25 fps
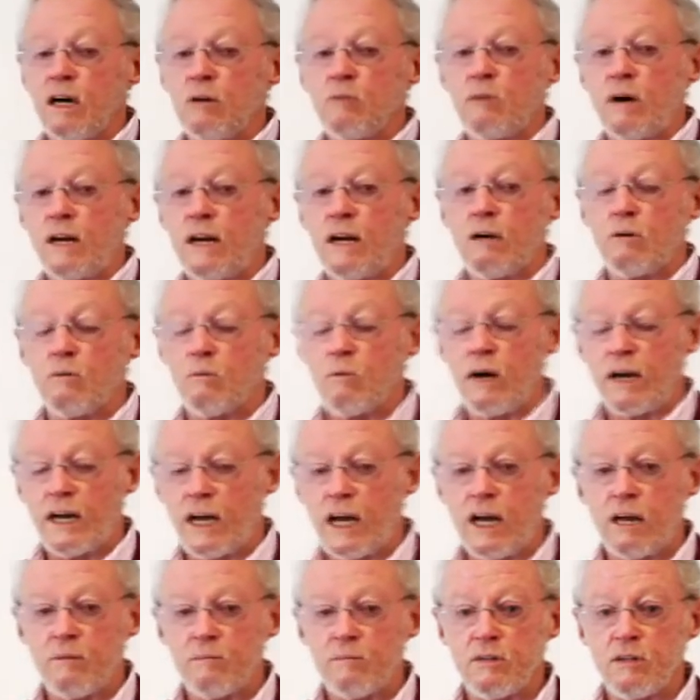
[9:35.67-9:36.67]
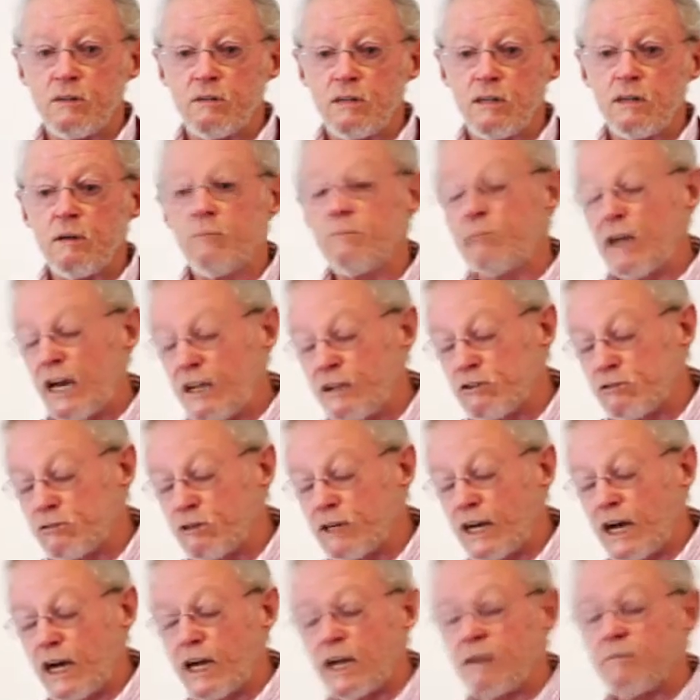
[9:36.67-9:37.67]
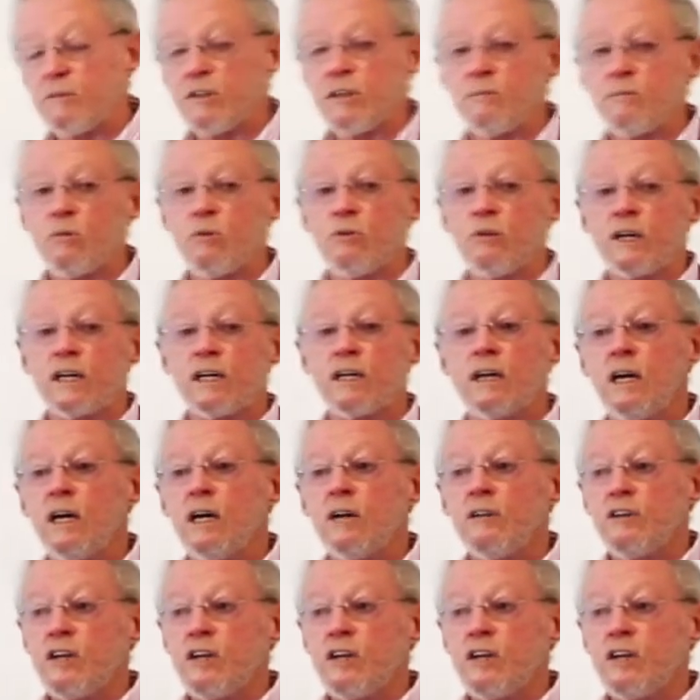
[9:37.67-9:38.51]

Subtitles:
and 1 a.m. and 3 a.m. in the morning.